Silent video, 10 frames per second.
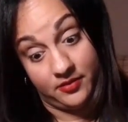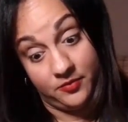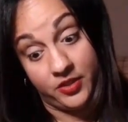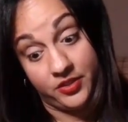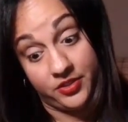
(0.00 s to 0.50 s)

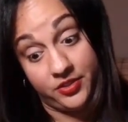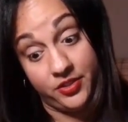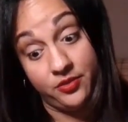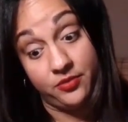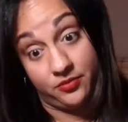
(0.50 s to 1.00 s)
want to
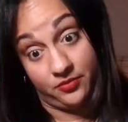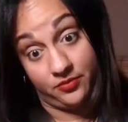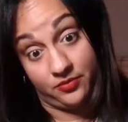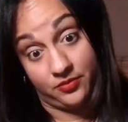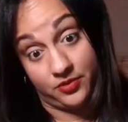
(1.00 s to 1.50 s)
do.
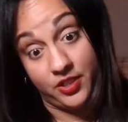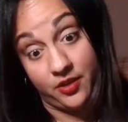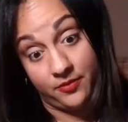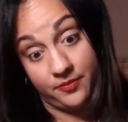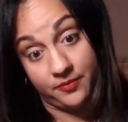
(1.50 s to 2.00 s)

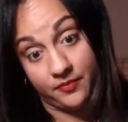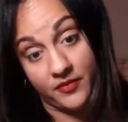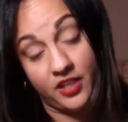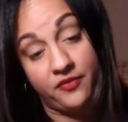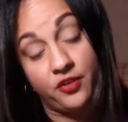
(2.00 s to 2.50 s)
So,
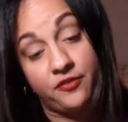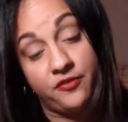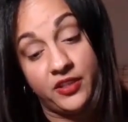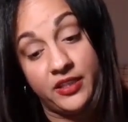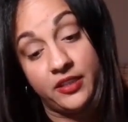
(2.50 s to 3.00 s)
if you're
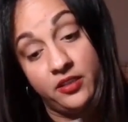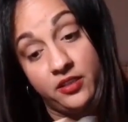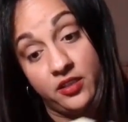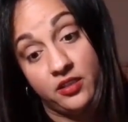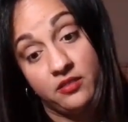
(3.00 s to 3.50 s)
feeling,
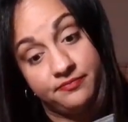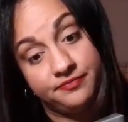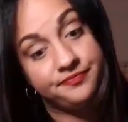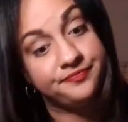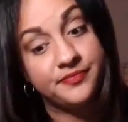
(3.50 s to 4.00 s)
you know,
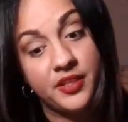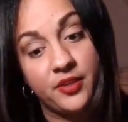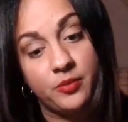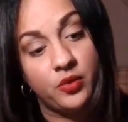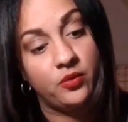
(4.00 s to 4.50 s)
in
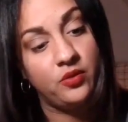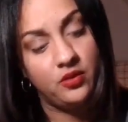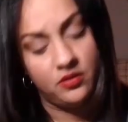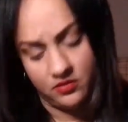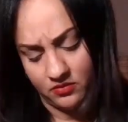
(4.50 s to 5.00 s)
the mood,
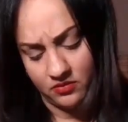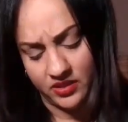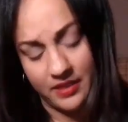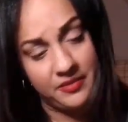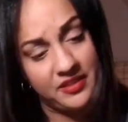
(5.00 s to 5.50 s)

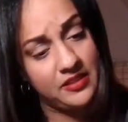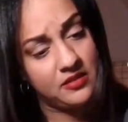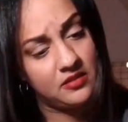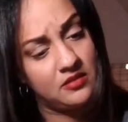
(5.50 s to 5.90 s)
did I miss it?